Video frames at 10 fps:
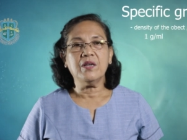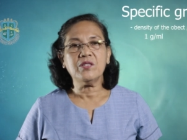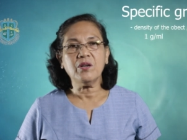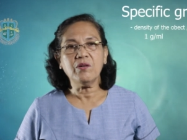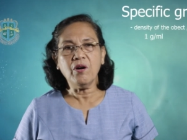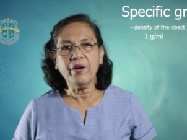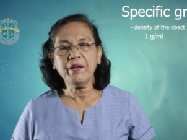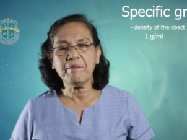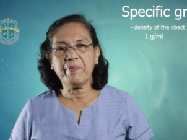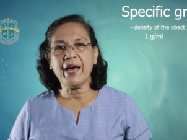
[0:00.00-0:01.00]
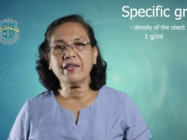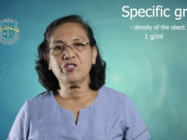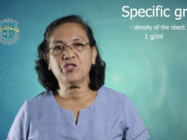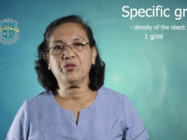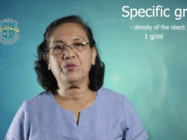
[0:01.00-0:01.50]
So going
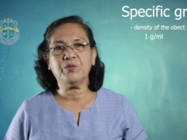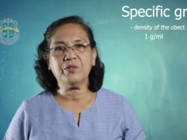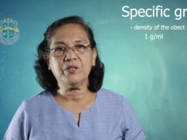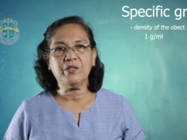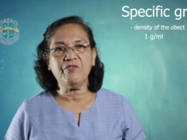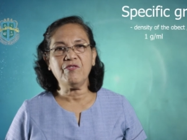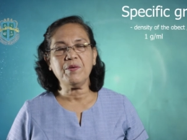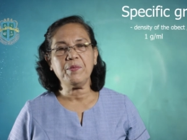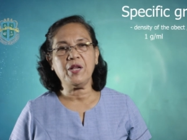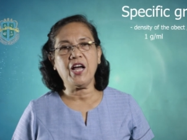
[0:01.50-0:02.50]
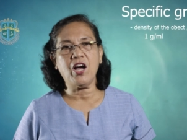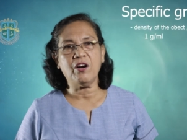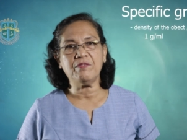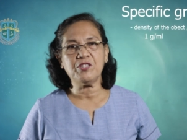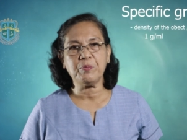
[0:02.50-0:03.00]
back to the formula
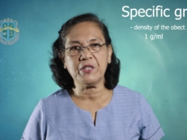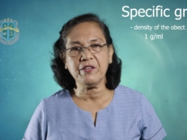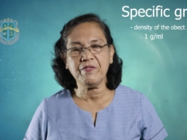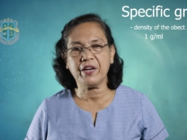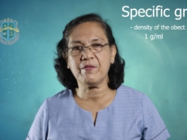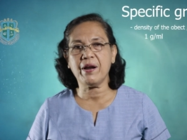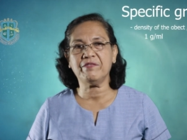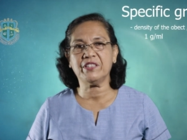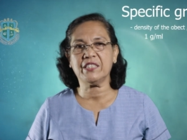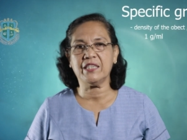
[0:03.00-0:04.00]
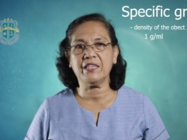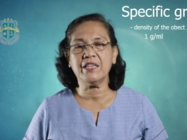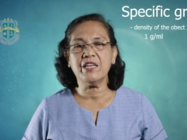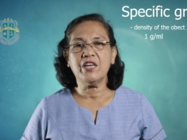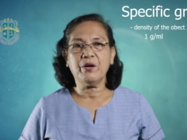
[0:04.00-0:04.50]
of specific gravity,
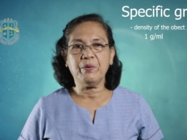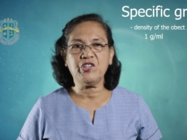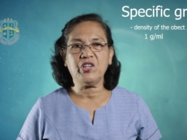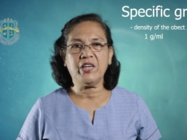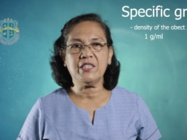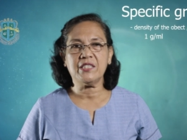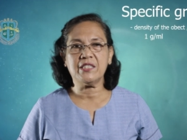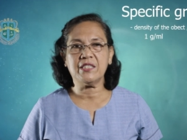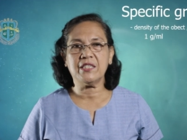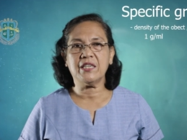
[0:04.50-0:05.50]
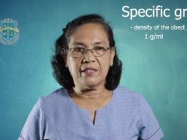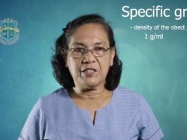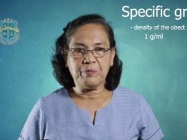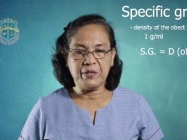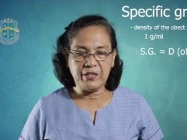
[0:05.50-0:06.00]
which is
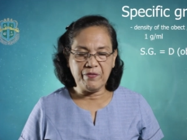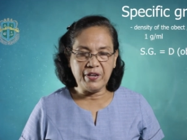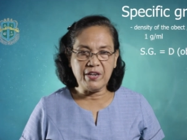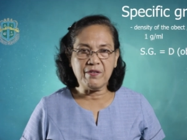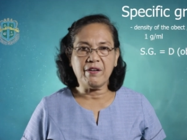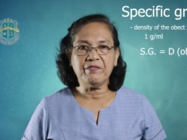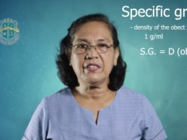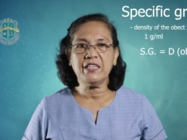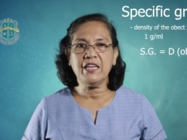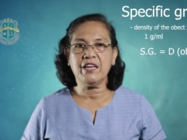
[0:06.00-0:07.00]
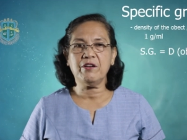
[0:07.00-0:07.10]
specific gravity